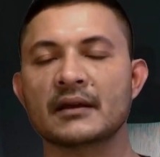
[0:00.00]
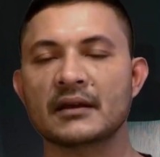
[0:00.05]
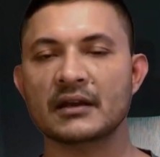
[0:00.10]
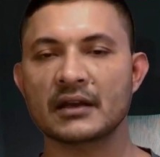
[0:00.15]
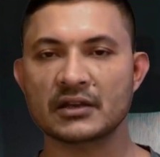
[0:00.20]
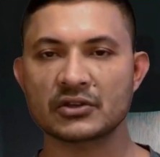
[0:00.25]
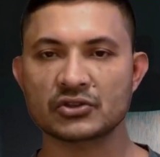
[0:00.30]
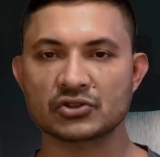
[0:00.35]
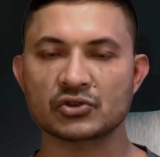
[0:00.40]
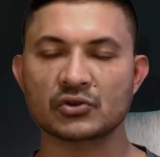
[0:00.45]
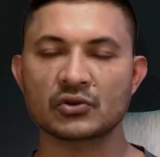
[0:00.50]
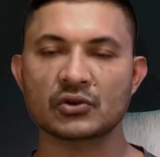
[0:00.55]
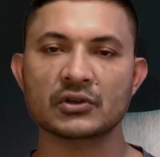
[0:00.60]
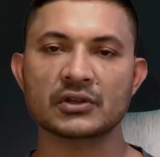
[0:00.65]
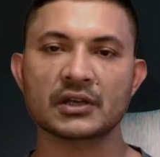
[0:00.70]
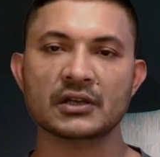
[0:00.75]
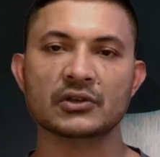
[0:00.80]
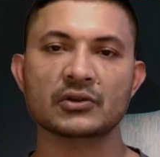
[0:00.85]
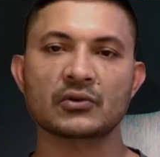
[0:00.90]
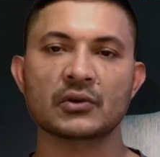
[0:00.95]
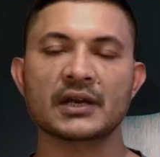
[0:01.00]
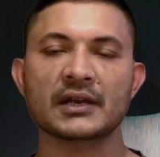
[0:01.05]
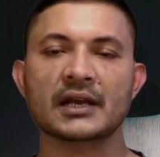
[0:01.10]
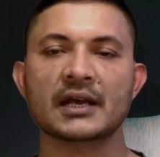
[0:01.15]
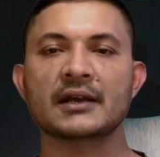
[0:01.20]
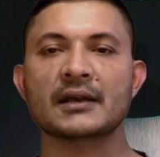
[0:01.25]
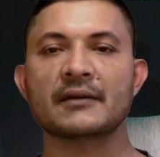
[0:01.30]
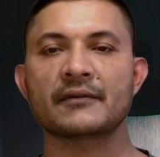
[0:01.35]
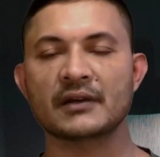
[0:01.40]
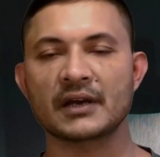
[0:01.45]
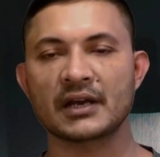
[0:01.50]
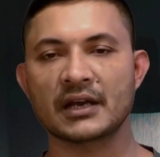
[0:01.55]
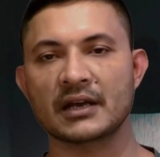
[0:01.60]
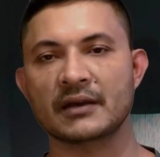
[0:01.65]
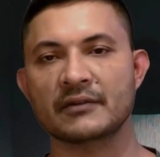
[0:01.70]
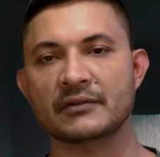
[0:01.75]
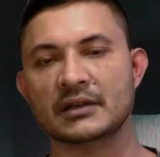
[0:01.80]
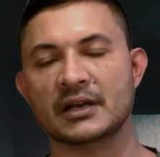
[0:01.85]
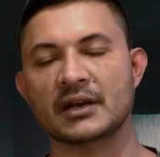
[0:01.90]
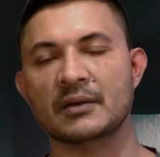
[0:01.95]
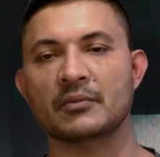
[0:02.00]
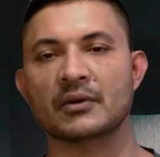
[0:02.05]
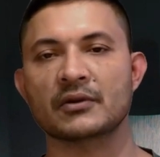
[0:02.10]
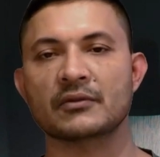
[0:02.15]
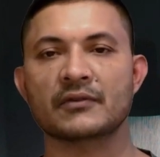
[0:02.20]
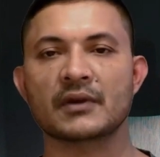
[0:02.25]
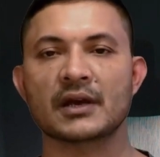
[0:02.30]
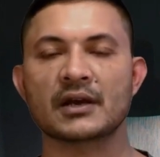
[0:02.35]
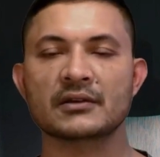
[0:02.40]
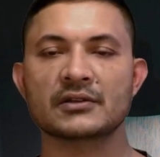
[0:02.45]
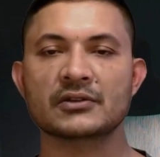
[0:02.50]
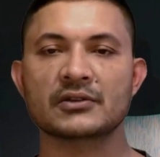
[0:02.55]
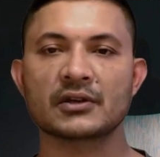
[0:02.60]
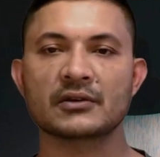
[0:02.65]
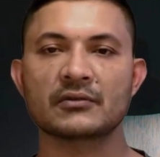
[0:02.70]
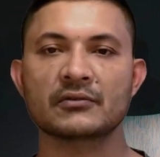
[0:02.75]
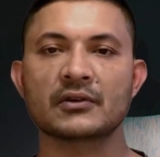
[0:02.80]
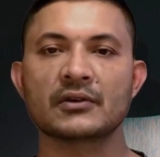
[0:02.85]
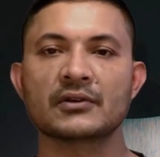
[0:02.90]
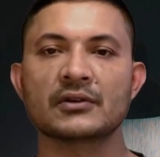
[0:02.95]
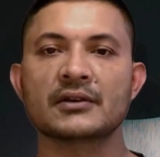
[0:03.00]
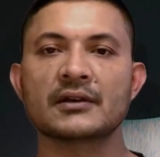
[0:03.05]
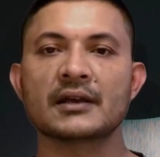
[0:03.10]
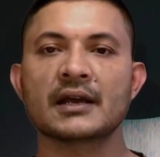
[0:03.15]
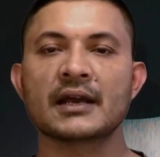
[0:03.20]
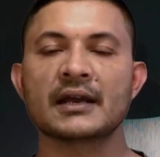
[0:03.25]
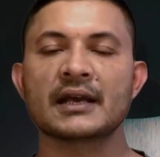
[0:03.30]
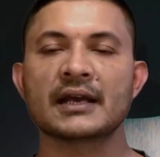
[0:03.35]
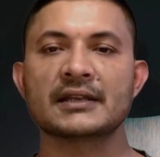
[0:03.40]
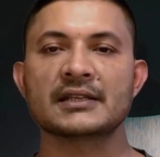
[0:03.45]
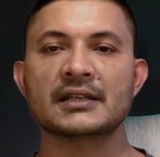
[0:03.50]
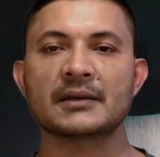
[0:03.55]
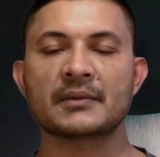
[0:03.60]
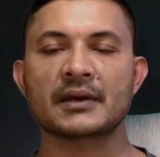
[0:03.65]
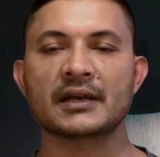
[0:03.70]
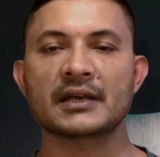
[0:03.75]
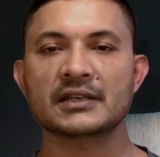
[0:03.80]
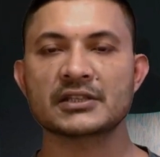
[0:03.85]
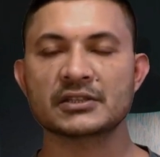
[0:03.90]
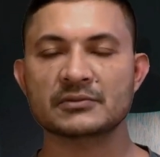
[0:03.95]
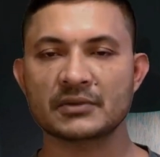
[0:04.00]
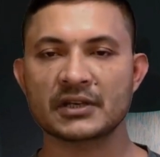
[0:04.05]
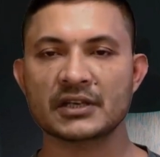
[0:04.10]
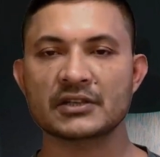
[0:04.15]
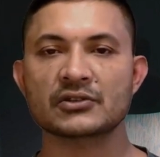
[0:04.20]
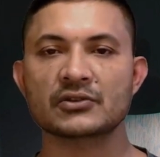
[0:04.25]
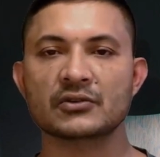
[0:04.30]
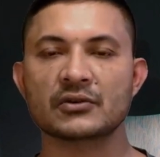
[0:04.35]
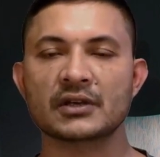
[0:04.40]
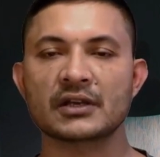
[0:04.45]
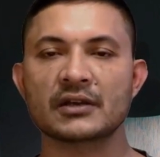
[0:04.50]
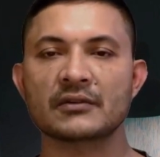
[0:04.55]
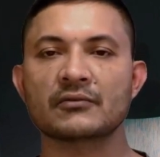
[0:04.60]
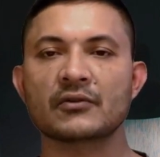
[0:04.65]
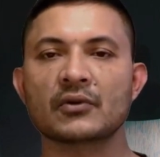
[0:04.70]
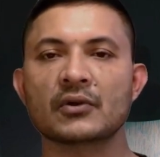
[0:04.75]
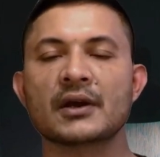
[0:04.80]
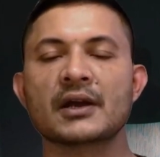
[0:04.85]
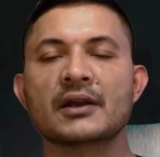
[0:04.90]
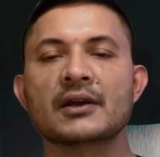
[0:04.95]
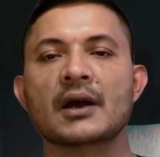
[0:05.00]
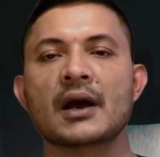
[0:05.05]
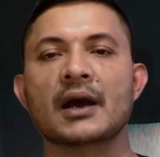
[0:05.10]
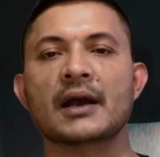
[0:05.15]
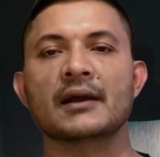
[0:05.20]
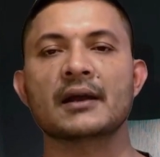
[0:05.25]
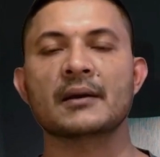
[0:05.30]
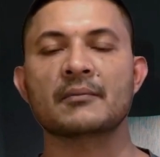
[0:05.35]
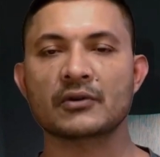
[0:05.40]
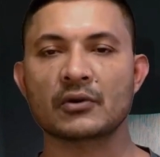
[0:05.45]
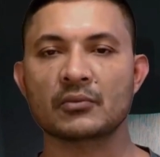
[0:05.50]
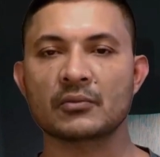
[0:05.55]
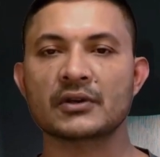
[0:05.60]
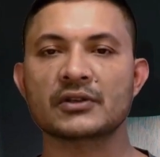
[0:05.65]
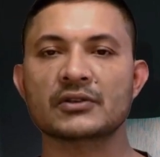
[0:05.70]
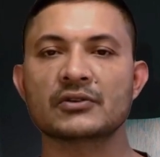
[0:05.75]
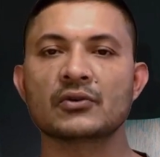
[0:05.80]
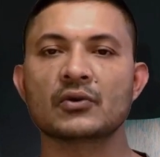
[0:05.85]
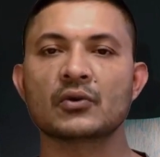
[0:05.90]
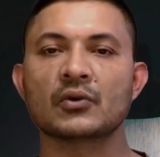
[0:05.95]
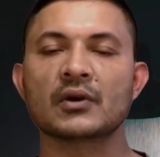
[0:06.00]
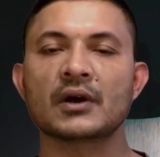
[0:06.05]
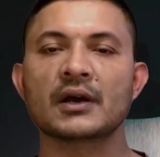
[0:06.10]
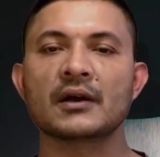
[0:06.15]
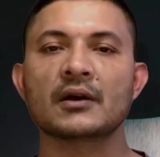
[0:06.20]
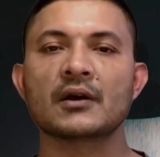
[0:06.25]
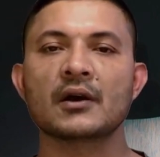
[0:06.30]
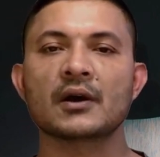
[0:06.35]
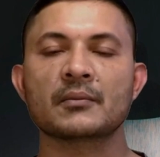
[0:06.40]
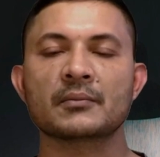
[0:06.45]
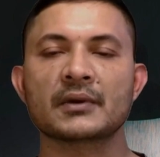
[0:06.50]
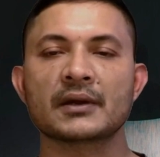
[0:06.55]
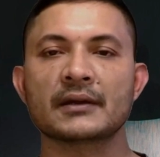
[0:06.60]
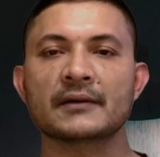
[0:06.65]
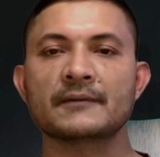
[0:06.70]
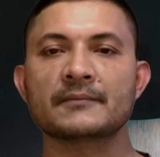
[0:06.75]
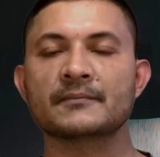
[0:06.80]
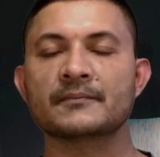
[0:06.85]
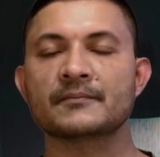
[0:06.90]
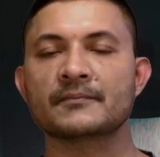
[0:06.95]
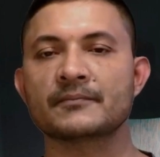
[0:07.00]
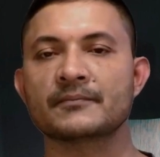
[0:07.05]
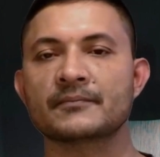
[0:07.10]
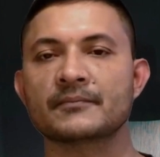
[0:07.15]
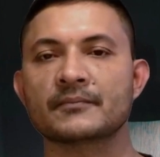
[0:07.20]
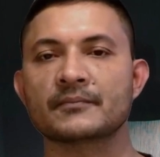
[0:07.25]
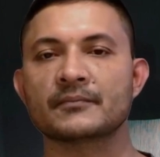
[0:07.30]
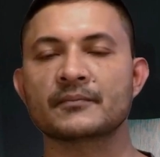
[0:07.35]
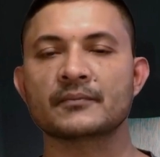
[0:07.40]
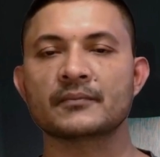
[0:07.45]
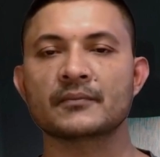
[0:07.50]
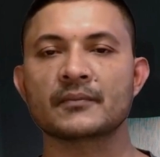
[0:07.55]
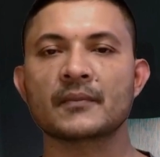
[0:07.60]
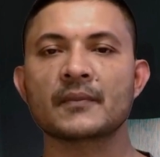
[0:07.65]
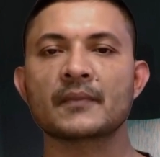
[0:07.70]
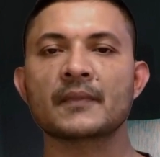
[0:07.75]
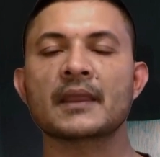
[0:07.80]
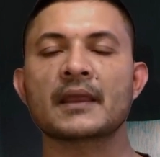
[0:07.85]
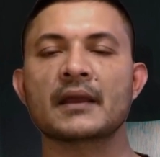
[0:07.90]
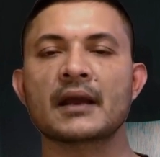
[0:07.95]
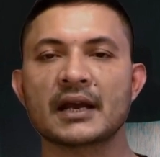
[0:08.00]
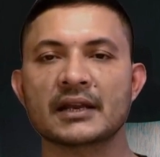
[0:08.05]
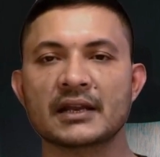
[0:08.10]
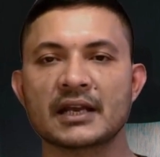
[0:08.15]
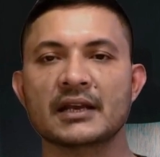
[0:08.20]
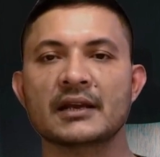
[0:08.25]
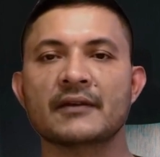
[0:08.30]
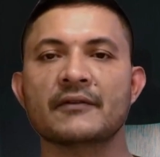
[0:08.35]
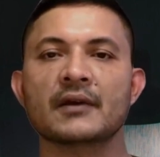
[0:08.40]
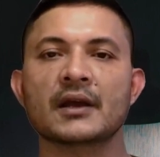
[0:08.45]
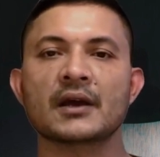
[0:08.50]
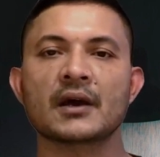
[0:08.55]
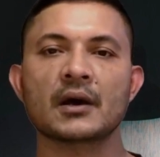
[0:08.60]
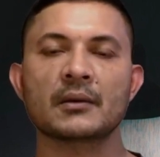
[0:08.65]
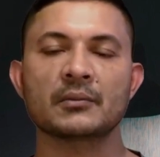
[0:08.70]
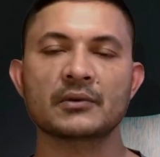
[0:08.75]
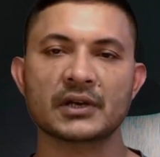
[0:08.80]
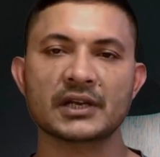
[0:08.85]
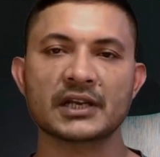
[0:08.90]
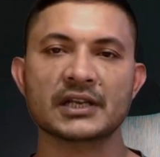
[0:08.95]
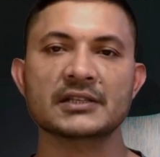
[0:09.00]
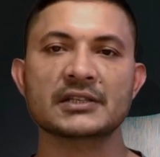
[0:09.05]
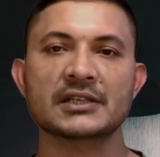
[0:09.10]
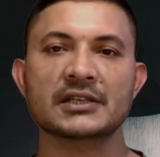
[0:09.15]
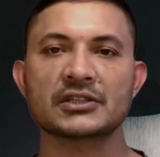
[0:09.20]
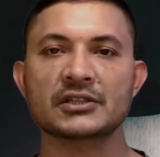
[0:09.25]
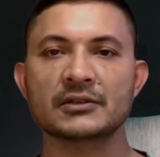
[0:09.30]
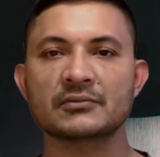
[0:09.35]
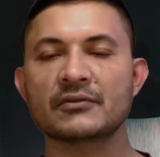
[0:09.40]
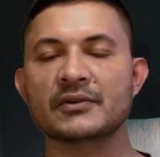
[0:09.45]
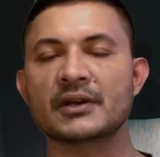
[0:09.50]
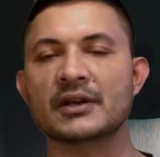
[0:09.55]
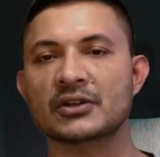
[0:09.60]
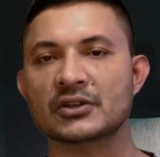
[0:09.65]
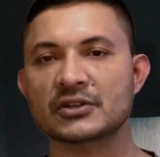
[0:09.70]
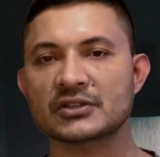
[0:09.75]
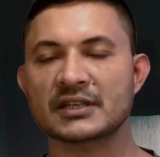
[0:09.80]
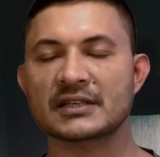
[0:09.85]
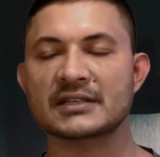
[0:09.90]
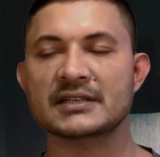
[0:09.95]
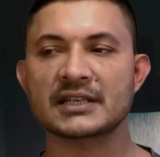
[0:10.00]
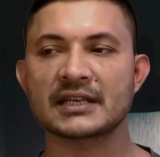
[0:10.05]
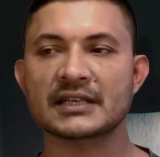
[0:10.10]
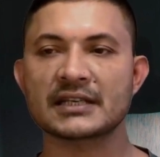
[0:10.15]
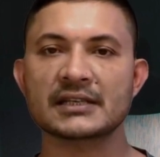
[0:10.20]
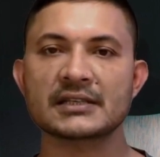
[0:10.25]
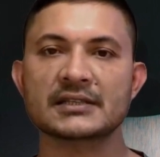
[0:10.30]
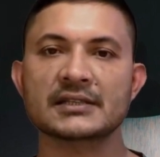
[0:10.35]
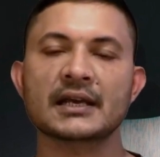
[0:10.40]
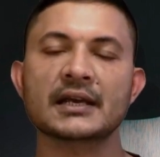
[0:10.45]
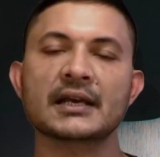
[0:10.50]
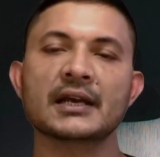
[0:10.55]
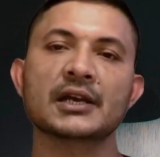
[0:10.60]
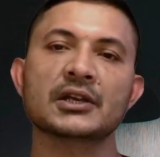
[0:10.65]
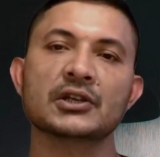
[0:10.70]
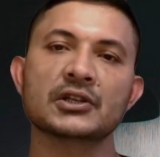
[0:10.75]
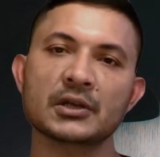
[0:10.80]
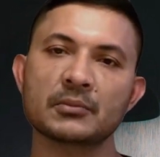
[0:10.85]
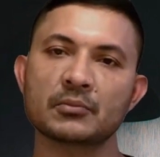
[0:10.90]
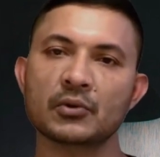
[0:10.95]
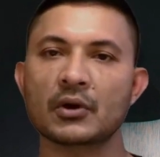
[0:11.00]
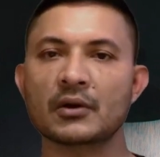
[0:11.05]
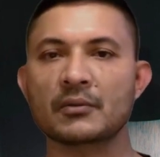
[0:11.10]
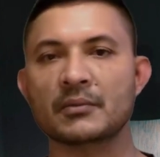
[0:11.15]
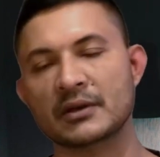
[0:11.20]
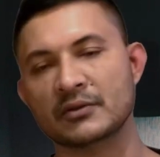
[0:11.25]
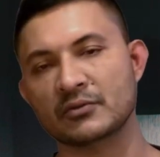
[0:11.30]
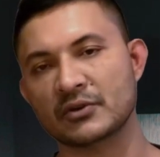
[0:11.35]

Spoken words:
Ensure that you identify available file servers and estimate the space you need for each item you must store and copy. Identify operating system features and settings that each deployment